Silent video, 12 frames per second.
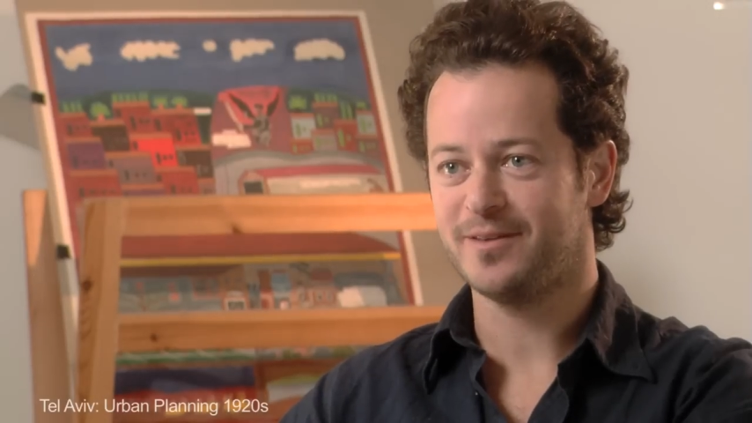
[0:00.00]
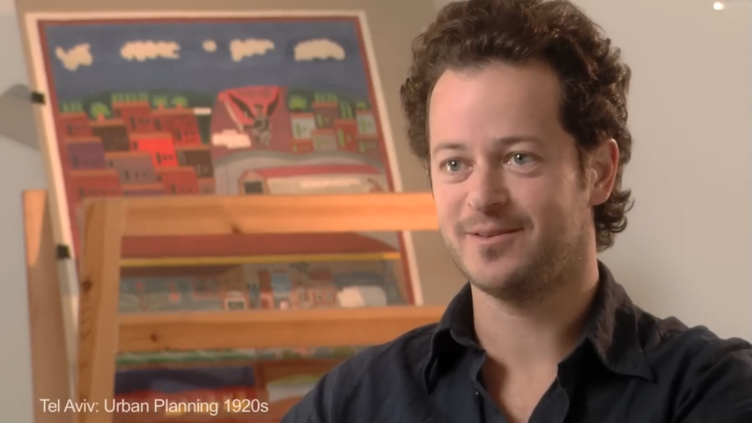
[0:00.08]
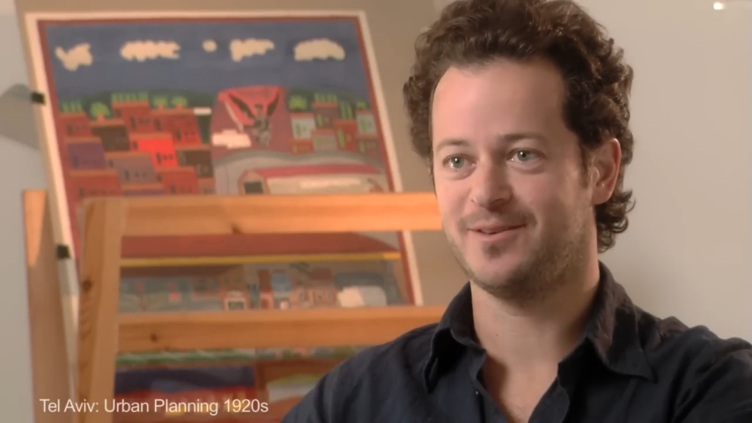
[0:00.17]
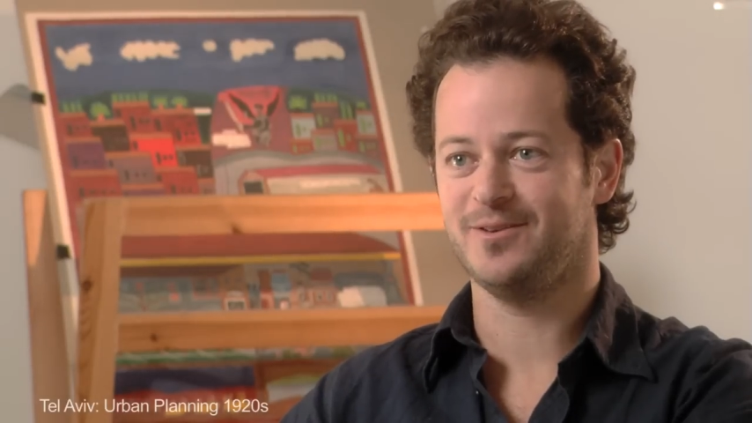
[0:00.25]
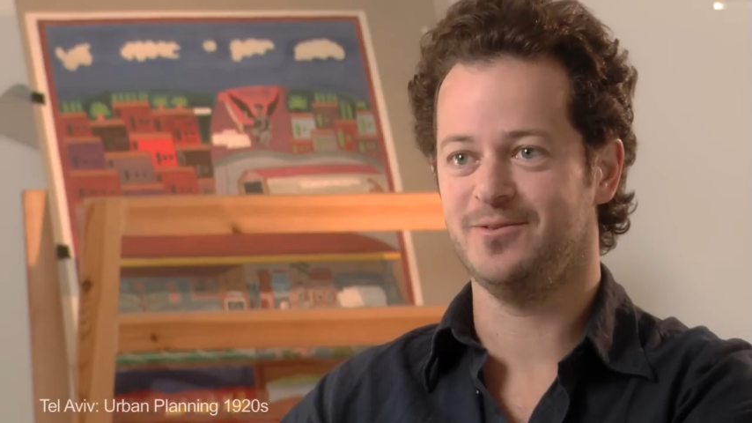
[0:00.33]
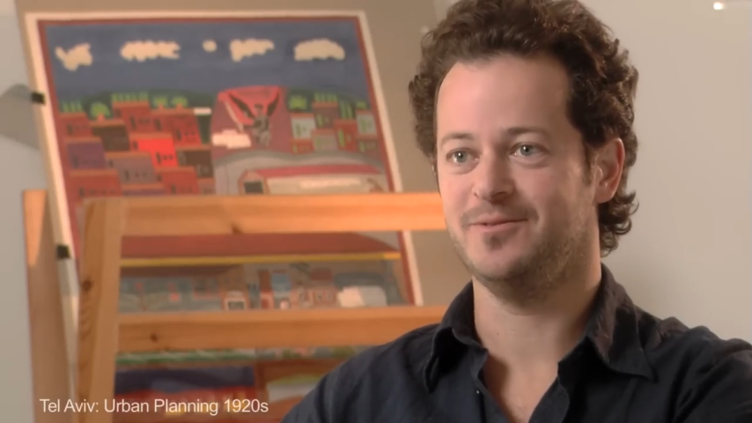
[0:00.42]

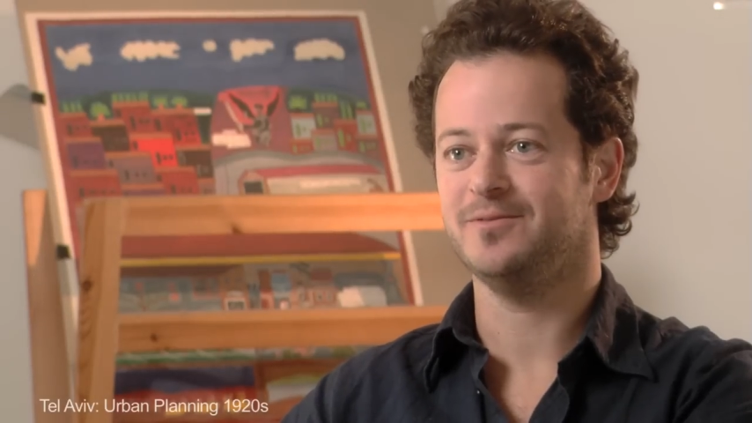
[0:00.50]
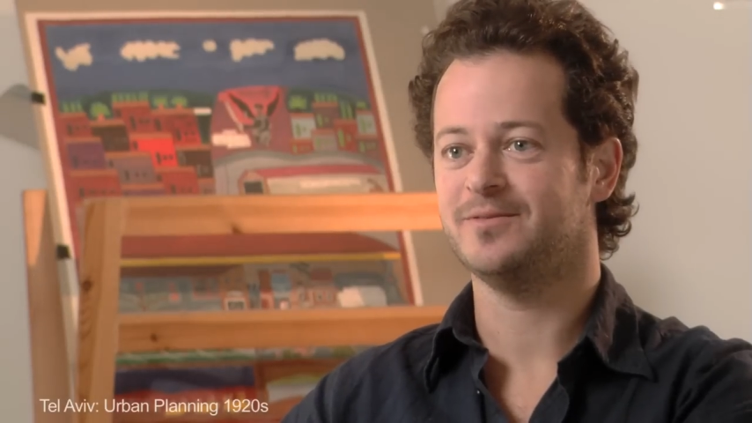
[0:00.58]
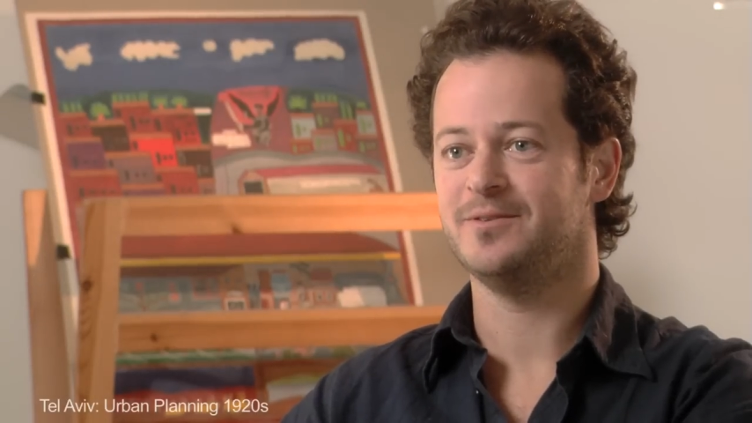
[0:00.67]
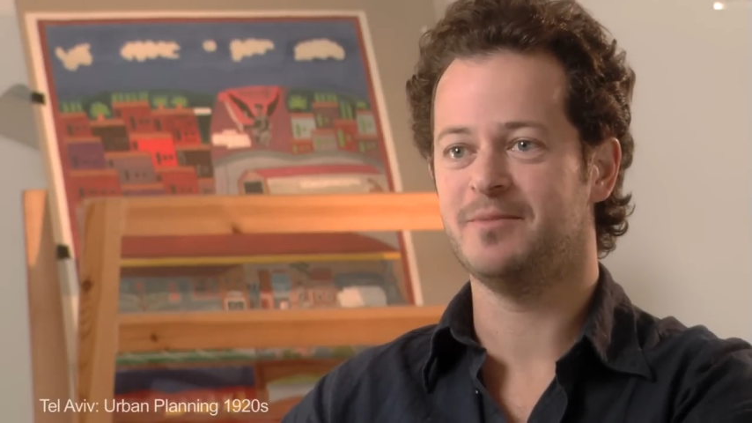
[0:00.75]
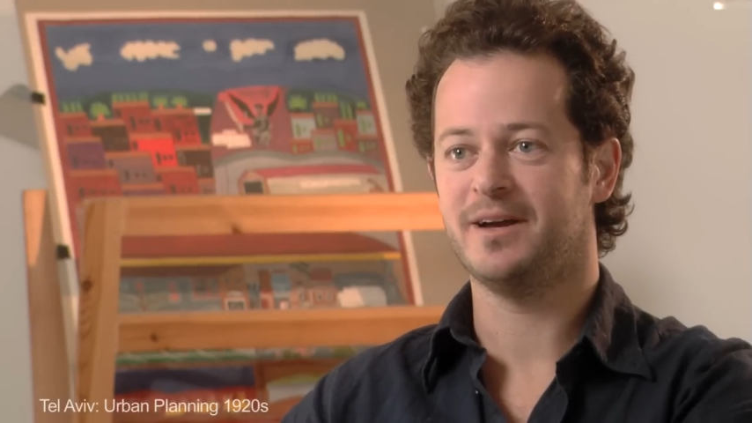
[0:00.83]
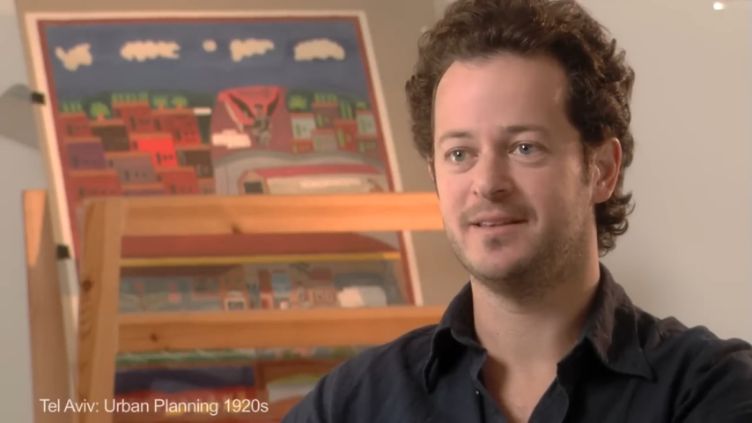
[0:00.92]
rescue,
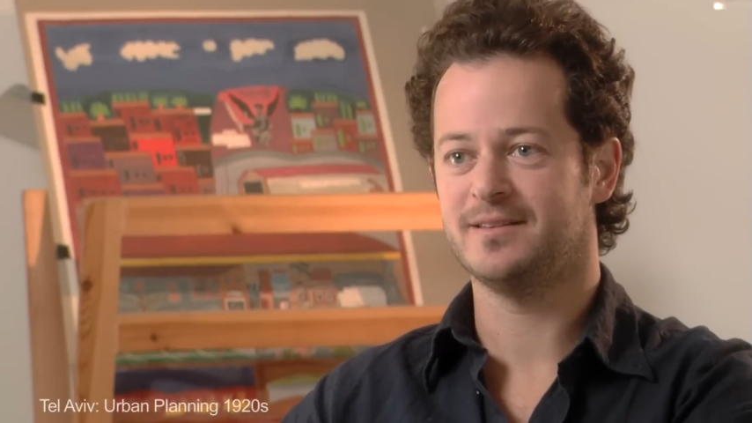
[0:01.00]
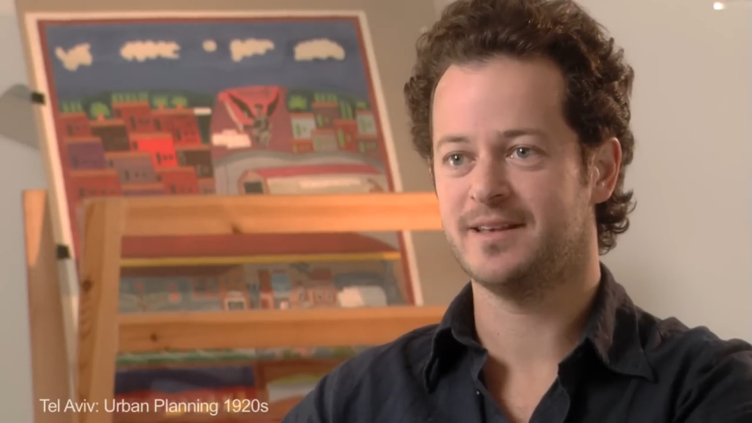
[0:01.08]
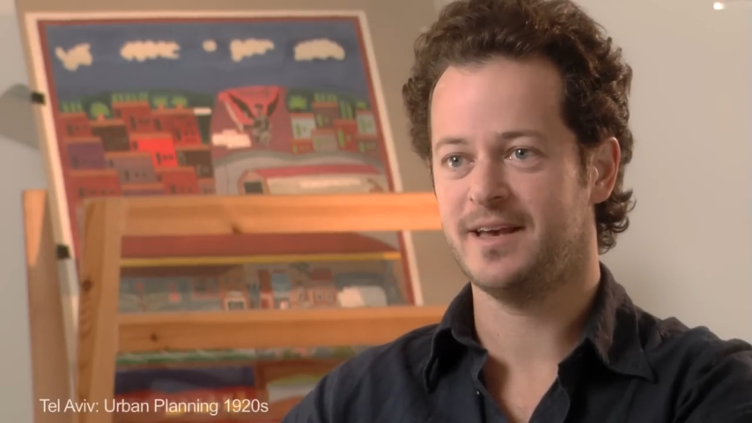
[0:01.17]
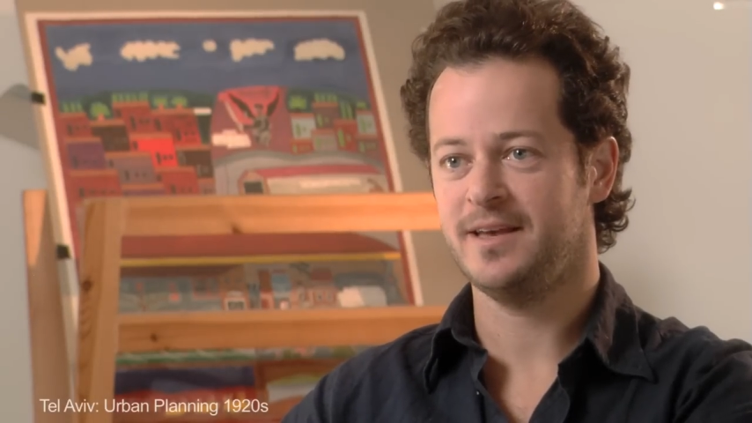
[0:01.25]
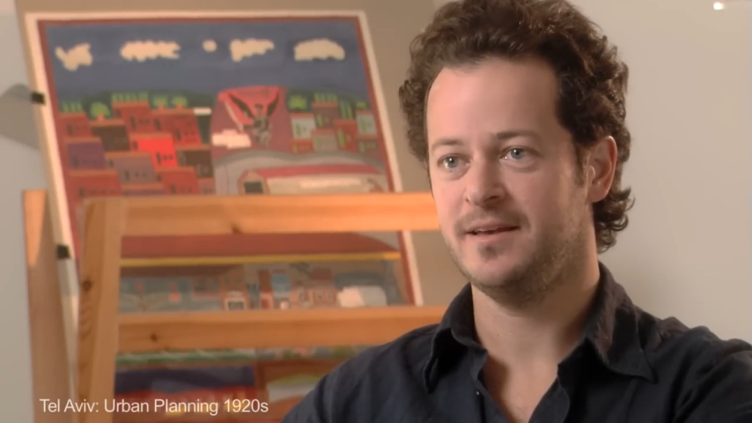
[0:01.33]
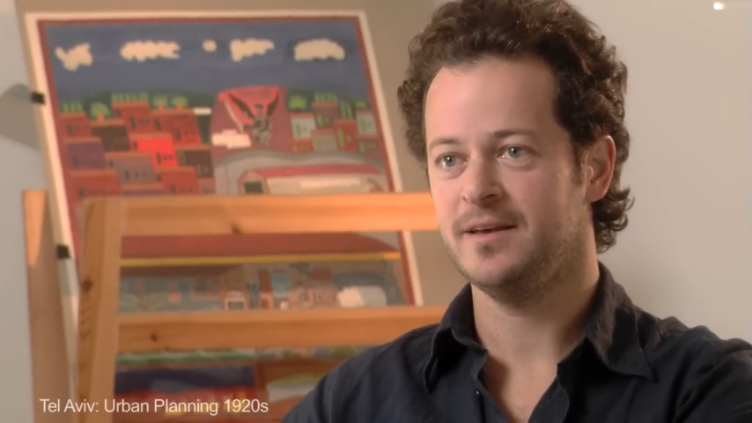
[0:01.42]
you might
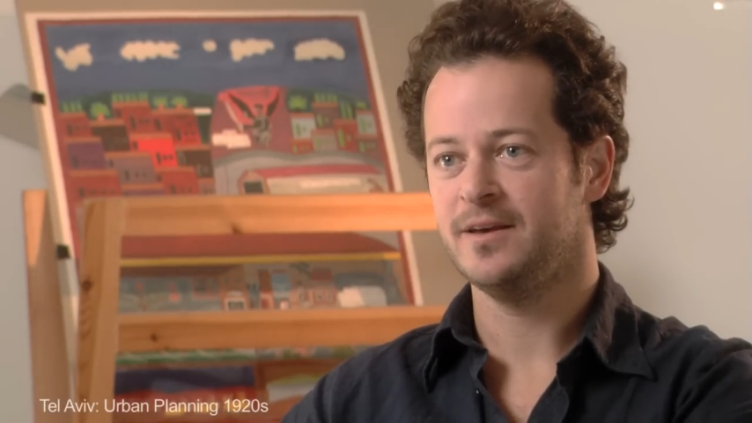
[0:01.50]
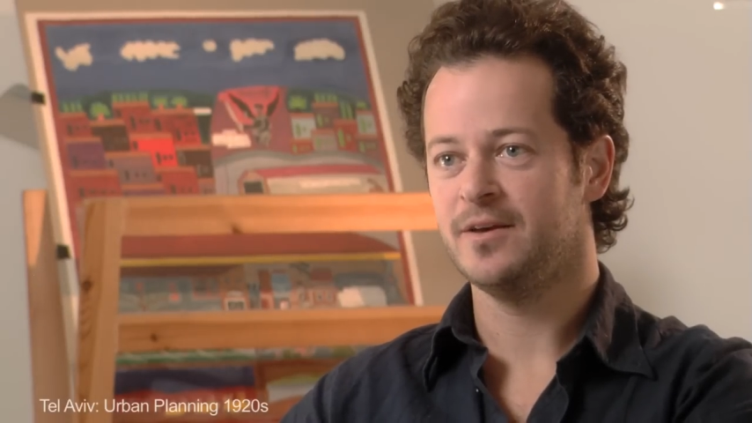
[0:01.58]
say,